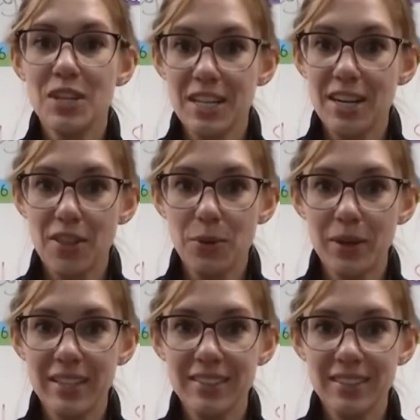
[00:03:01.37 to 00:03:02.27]
you need another
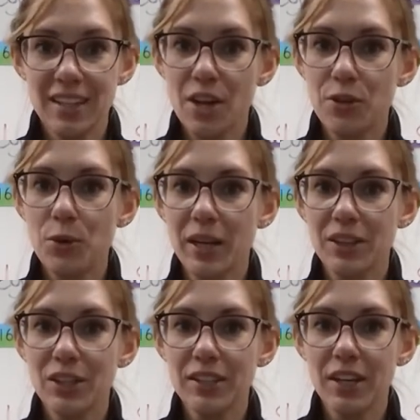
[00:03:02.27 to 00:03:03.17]
one? Another
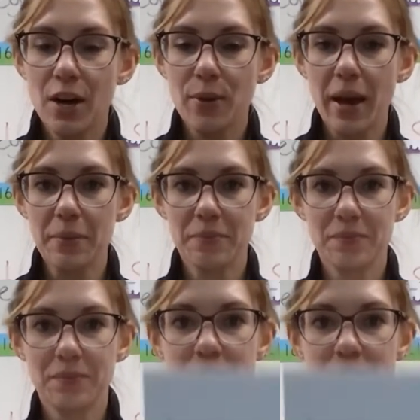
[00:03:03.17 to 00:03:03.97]
quick look? Okay.